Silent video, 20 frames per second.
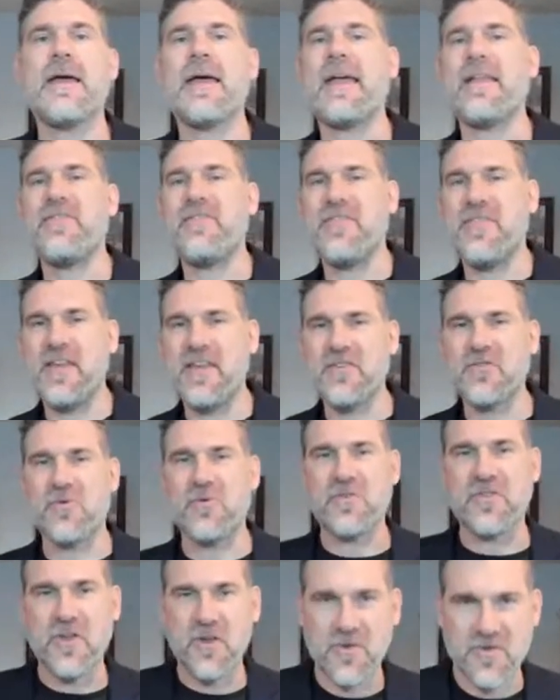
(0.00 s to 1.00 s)
And this
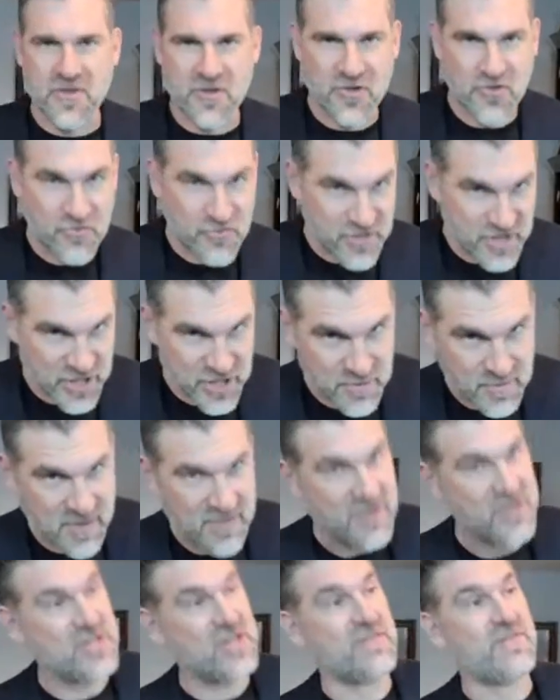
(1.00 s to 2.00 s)
also is a strategic
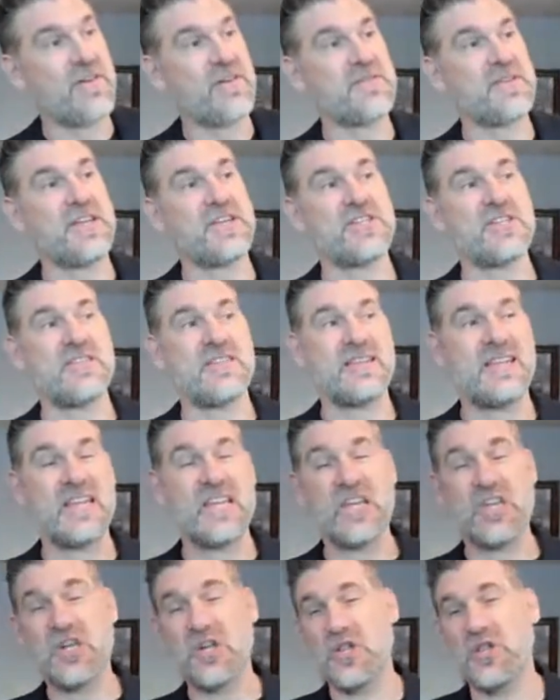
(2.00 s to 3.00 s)
messaging foundation that
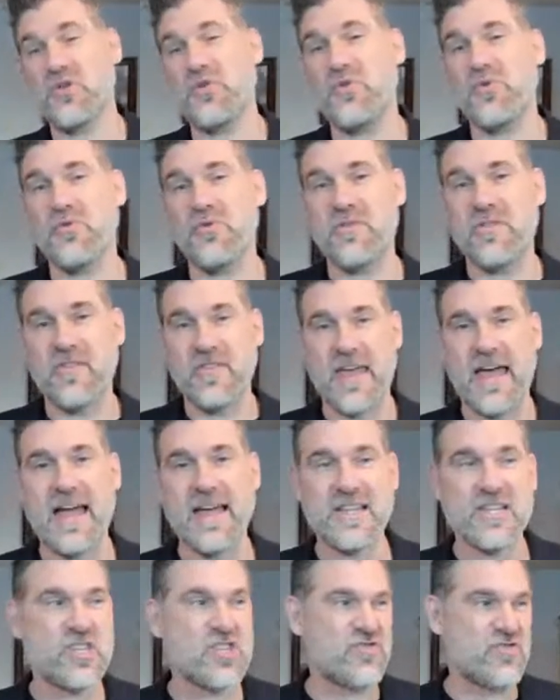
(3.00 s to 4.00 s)
includes that
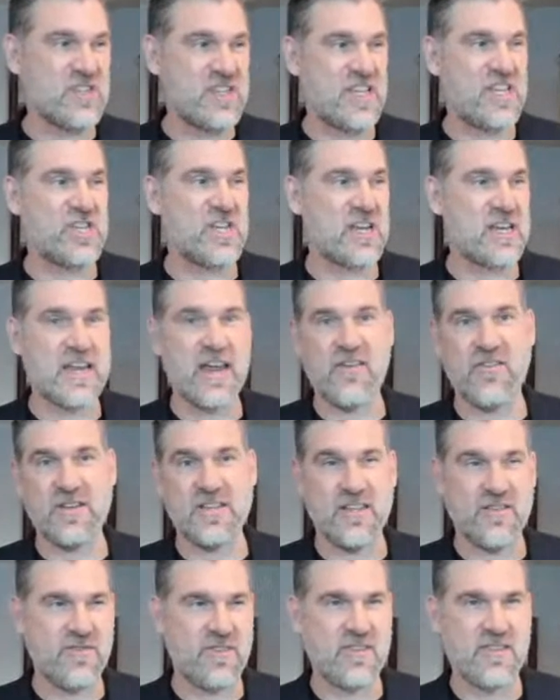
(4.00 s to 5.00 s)
strategic
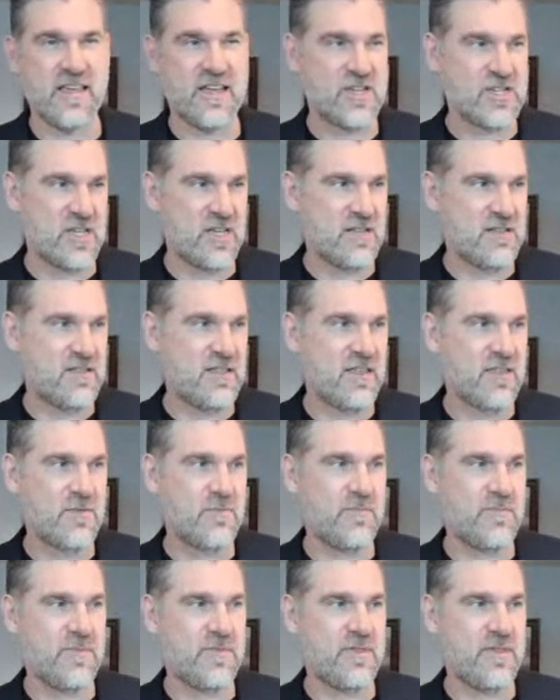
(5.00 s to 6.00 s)
narrative. It's actually
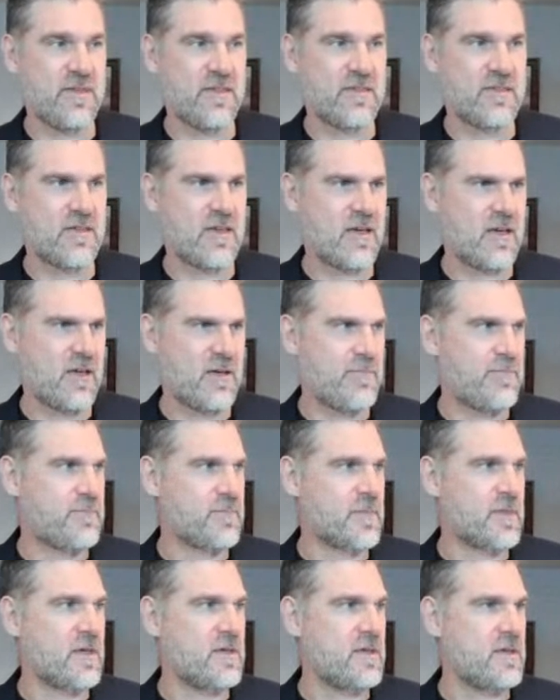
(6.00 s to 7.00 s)

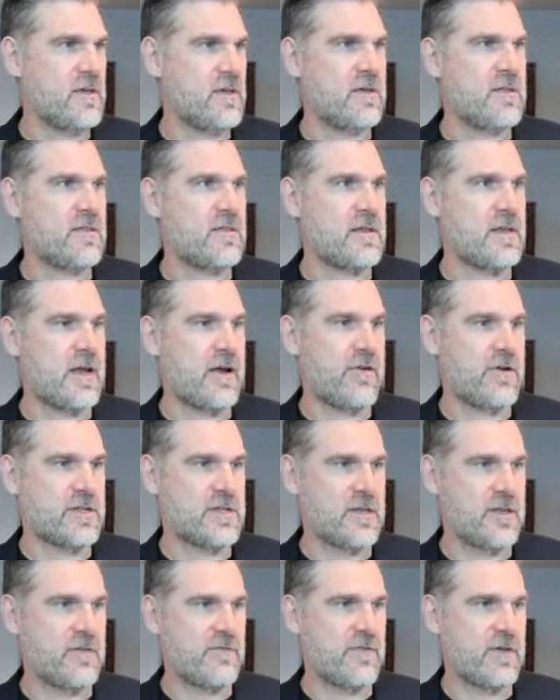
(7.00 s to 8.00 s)
the
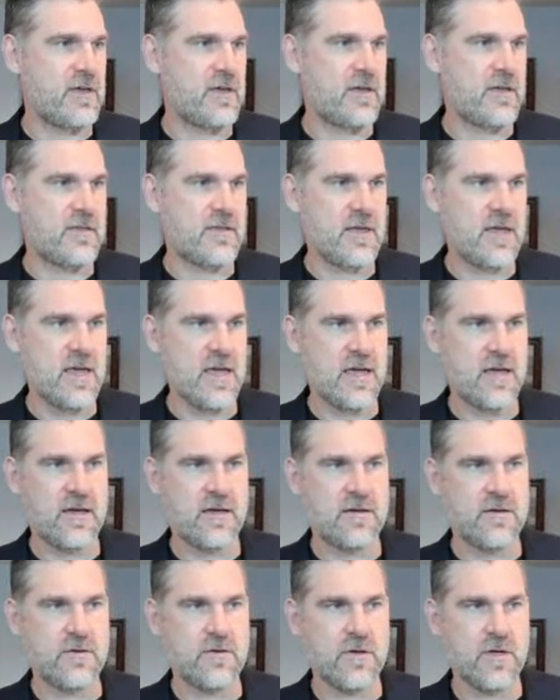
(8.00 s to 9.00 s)
narrative is
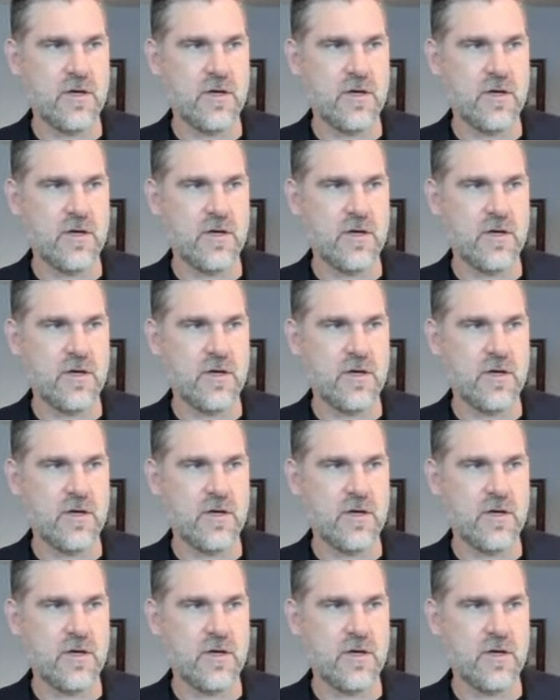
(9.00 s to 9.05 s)
here.